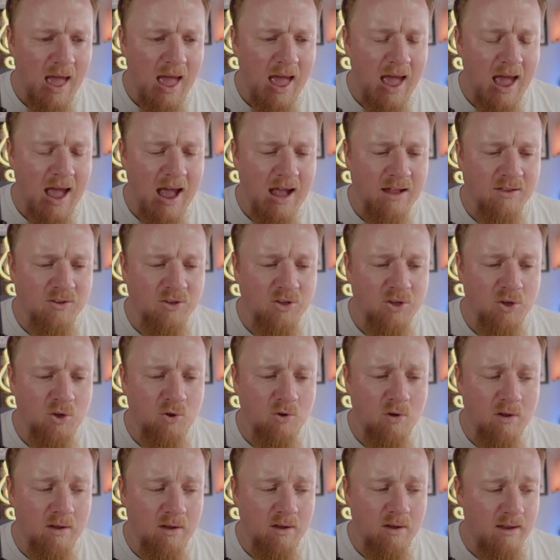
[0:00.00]
And
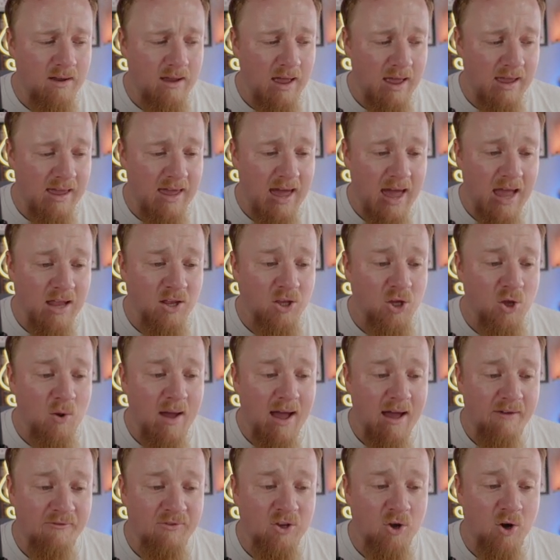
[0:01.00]
you
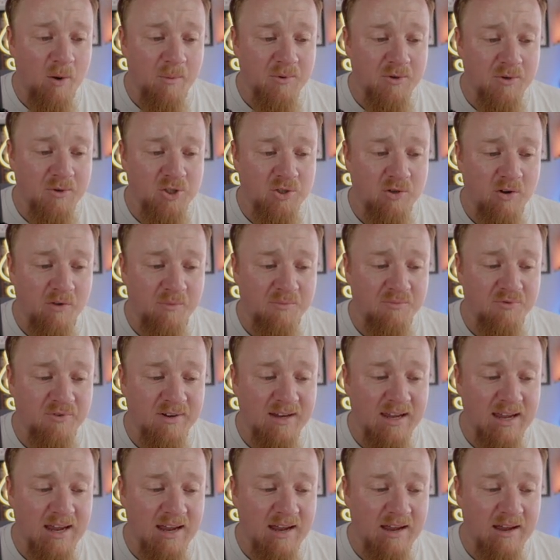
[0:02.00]
have the option of
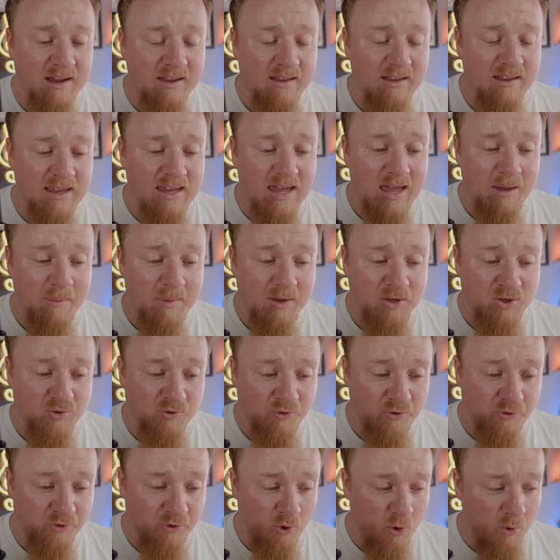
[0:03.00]
bringing the image
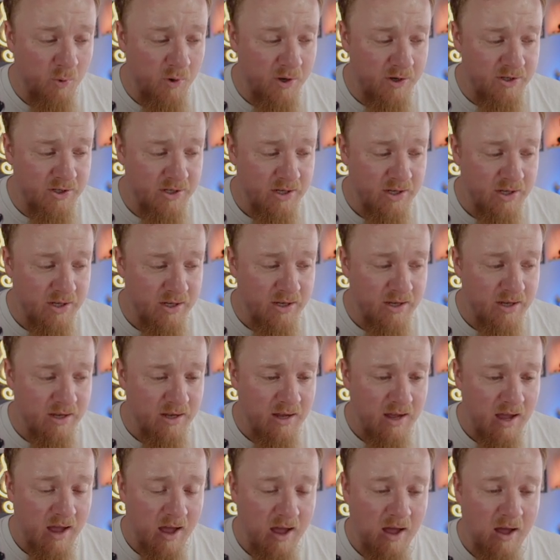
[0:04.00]
forward
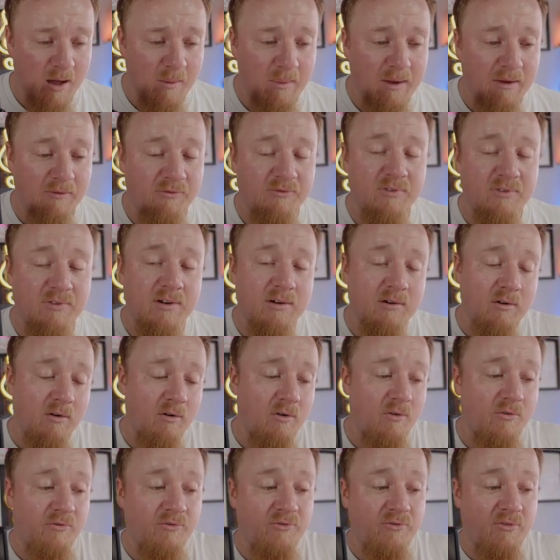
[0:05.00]
in front
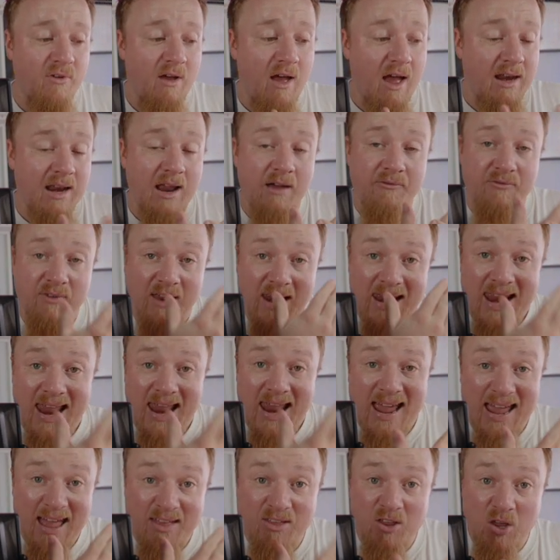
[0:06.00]
of another
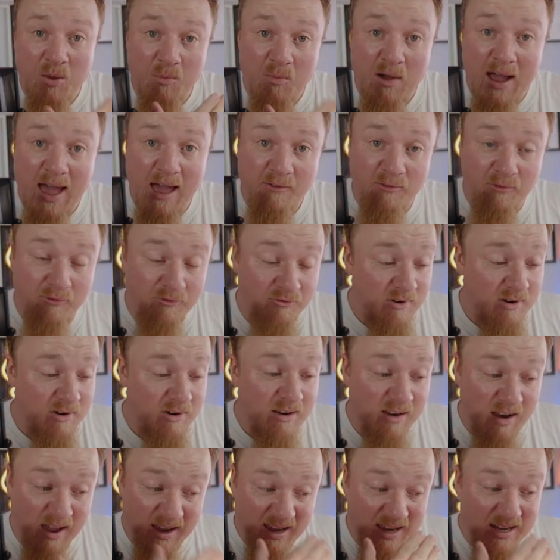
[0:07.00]
layer that you might have in
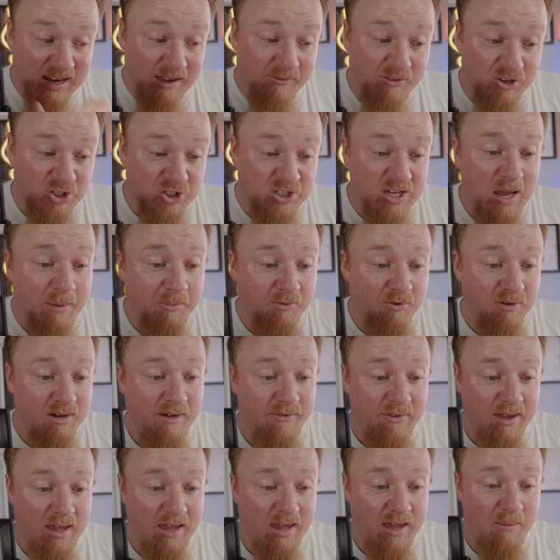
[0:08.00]
front, like another shape or
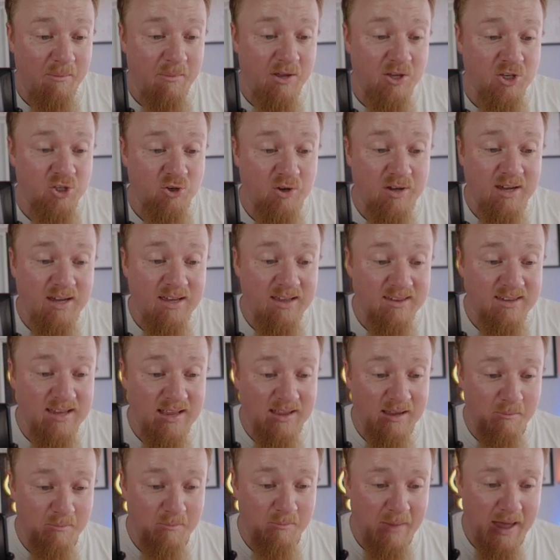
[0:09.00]
another image, or you can
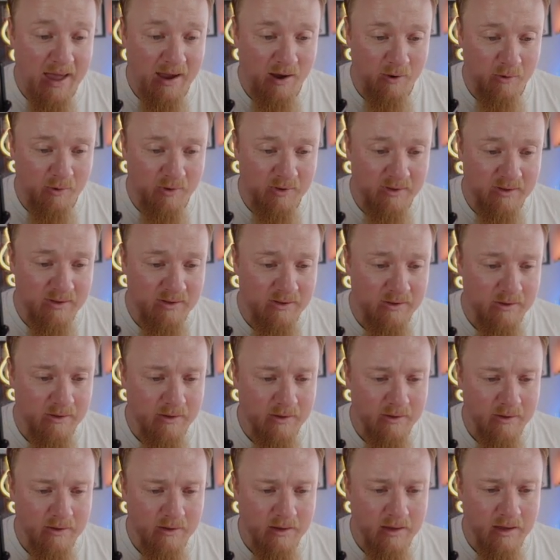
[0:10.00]
send it backwards.
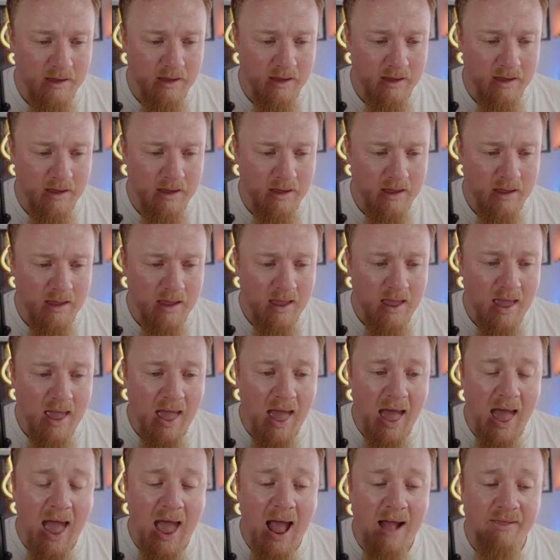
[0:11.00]

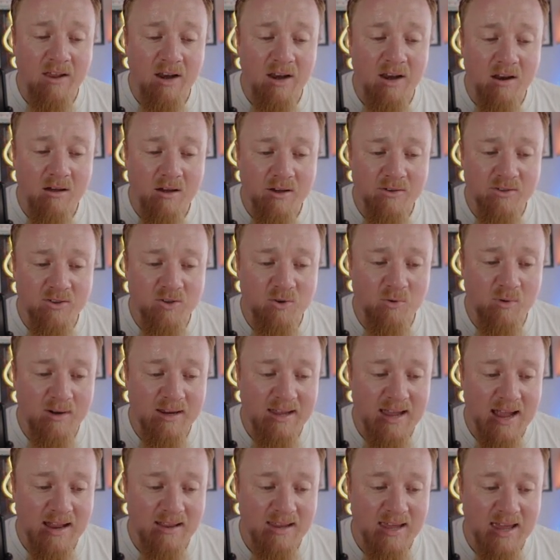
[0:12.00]
And the last tool at
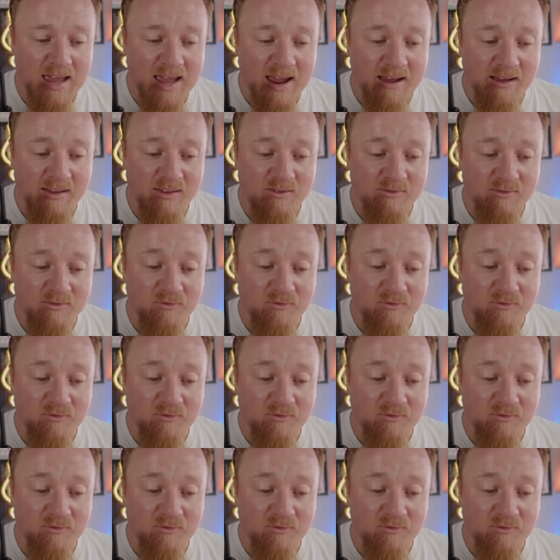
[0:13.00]
the end here is